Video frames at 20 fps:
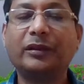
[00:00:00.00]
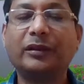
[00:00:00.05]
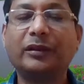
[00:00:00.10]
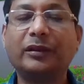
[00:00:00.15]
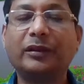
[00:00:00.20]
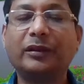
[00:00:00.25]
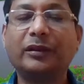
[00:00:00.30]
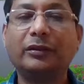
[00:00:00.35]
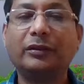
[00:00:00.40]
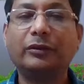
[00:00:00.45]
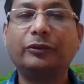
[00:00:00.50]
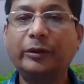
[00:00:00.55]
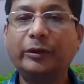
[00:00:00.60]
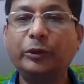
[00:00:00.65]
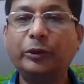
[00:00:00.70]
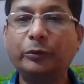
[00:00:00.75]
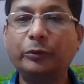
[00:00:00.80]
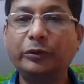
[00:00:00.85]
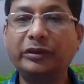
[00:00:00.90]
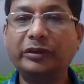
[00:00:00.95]
So in
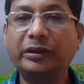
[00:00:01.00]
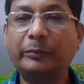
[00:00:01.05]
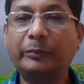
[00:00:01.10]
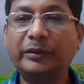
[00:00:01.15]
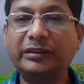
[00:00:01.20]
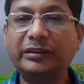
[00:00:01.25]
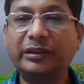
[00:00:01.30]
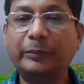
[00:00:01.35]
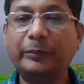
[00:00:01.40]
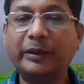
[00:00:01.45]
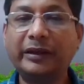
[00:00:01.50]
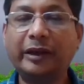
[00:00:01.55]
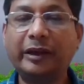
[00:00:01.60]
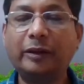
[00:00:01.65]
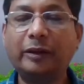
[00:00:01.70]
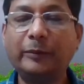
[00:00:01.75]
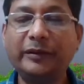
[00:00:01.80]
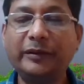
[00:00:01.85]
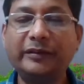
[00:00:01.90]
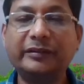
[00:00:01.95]
the week number 7,
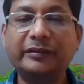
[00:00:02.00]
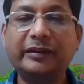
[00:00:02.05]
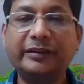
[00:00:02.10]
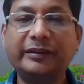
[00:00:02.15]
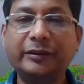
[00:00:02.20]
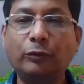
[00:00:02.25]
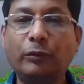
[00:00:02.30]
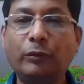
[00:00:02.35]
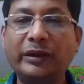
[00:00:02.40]
I will be discussing